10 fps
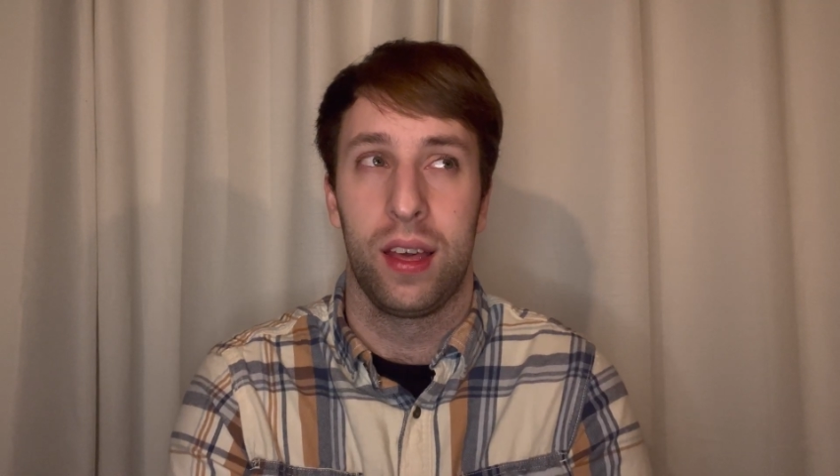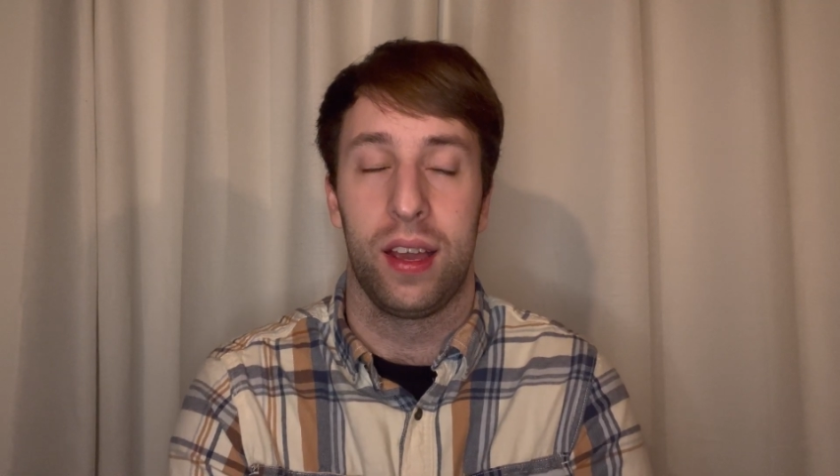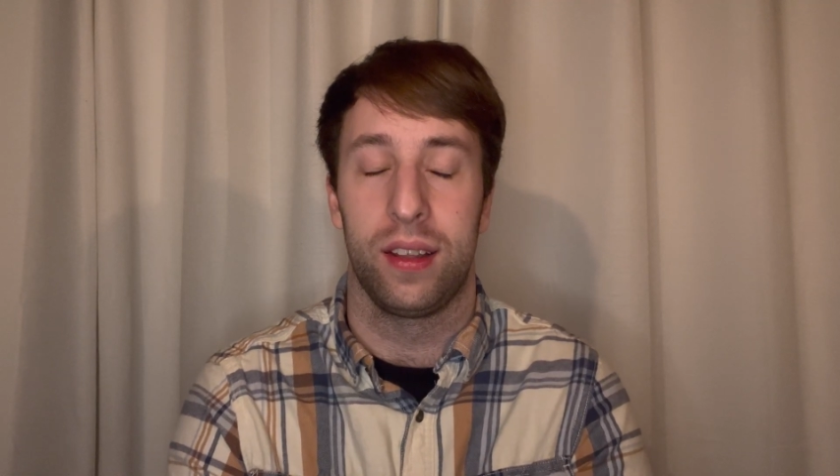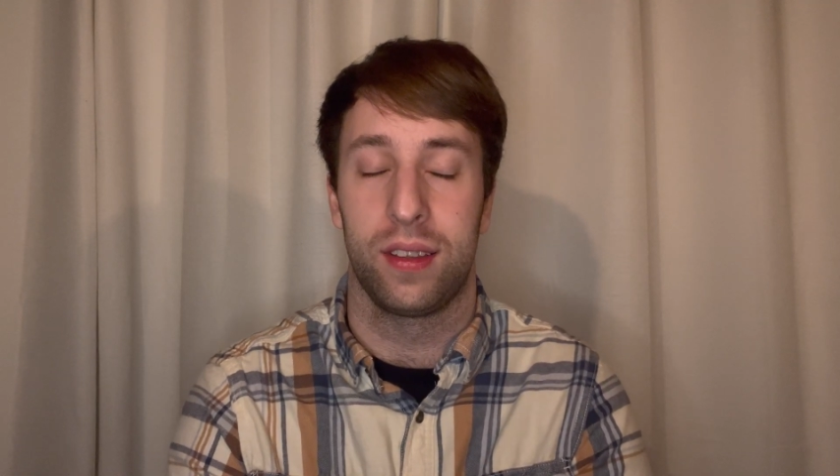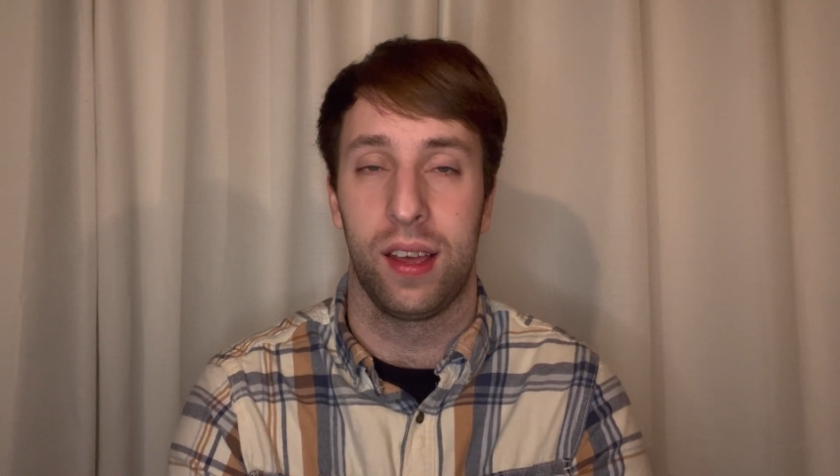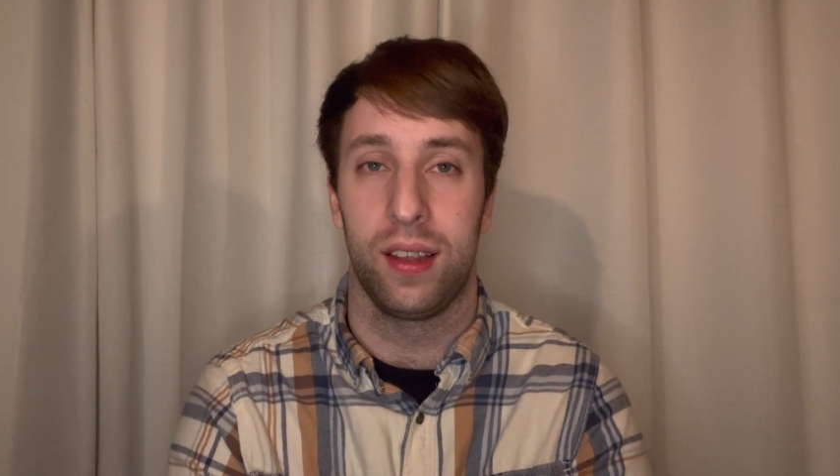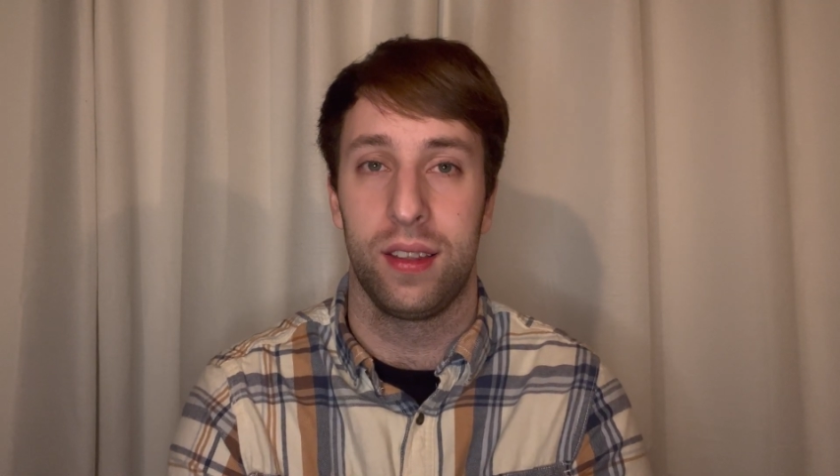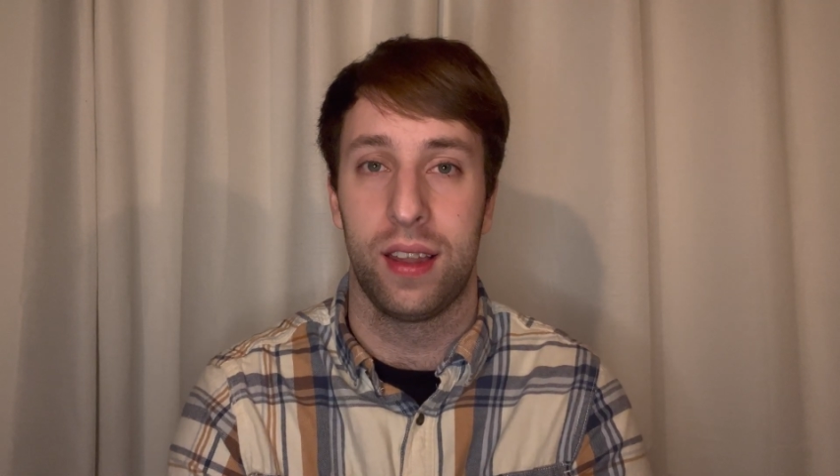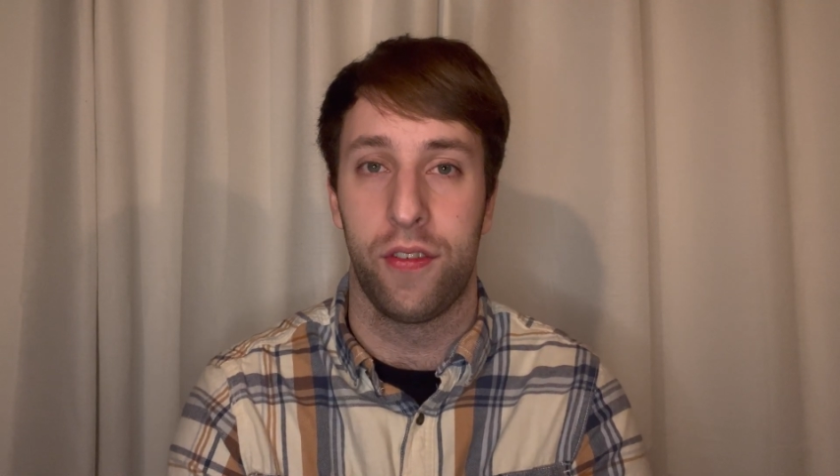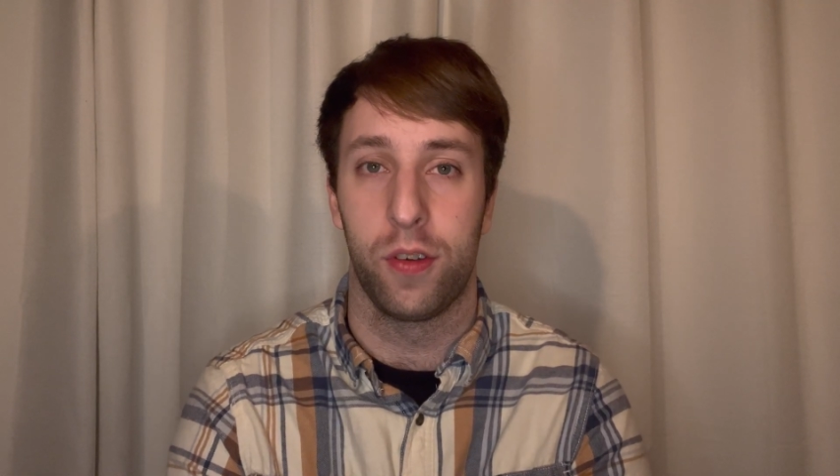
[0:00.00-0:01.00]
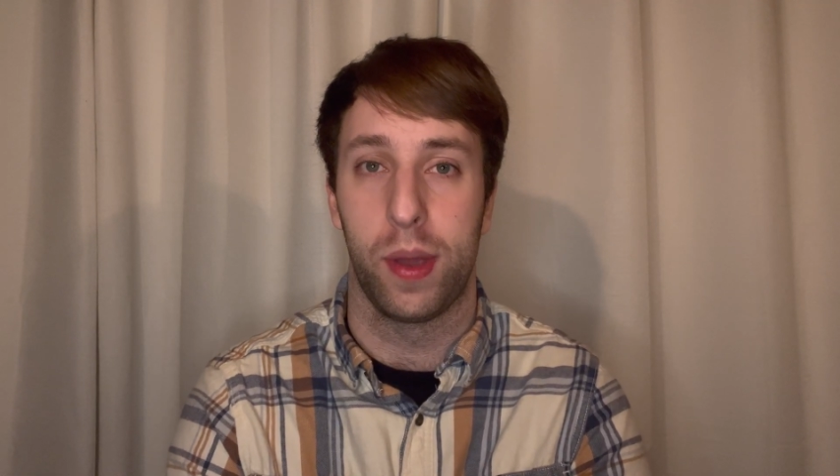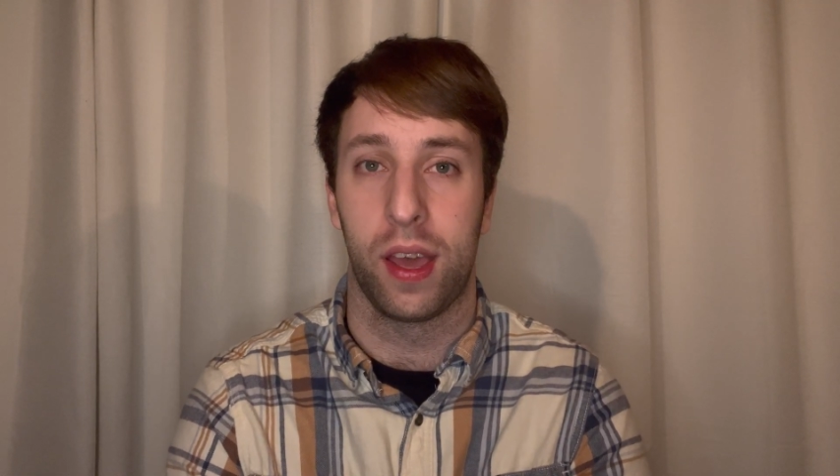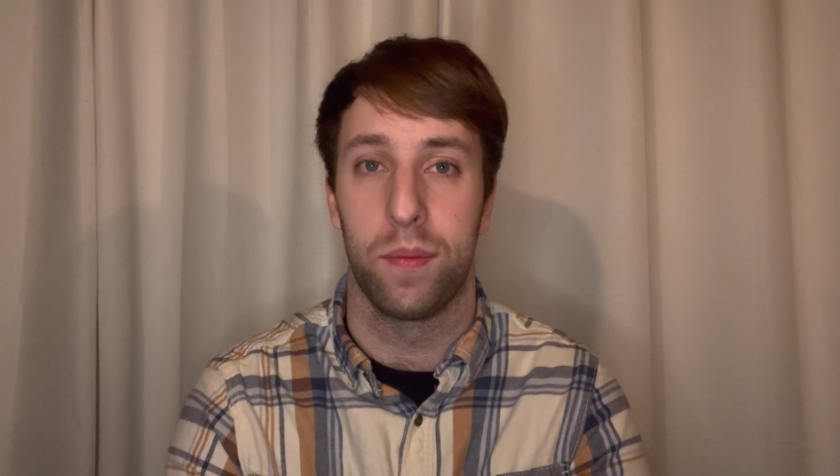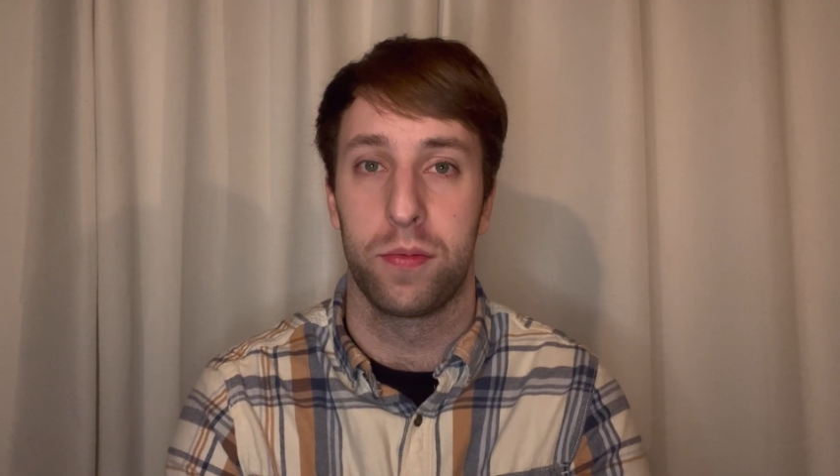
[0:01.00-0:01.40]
It never becomes